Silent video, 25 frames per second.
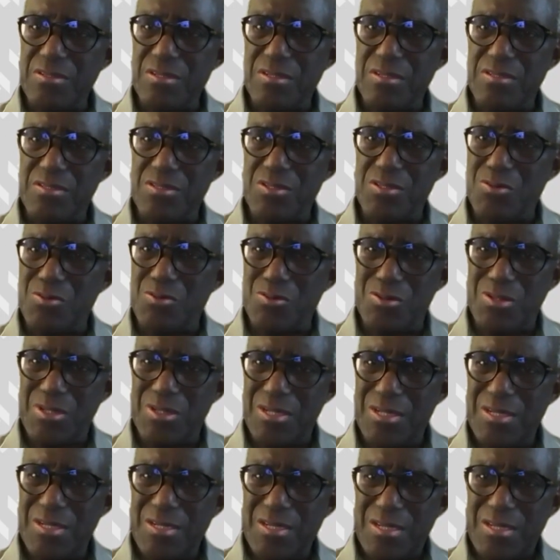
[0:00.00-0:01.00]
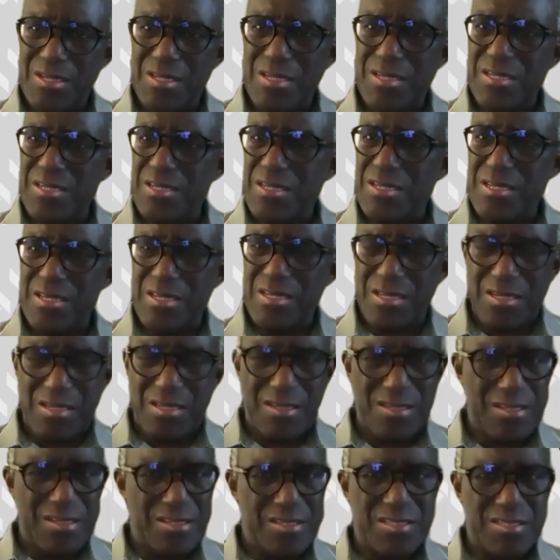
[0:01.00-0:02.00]
So
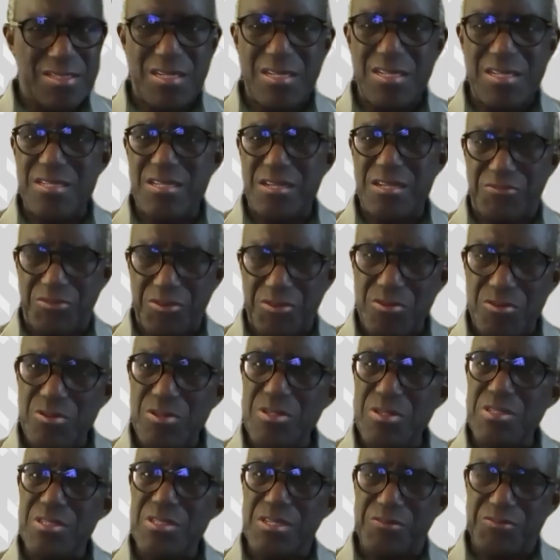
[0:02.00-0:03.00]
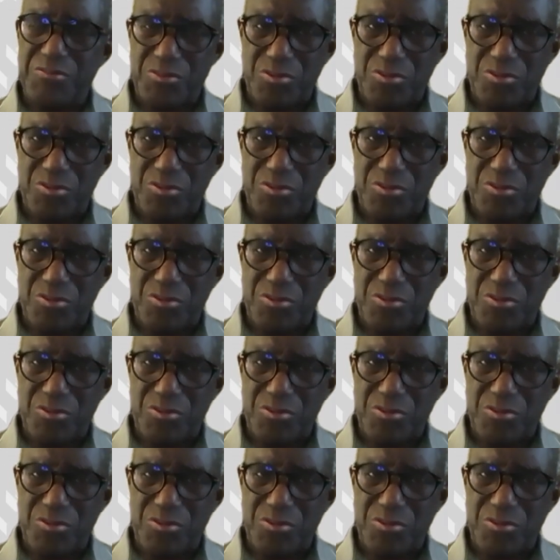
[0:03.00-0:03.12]
it's a difficult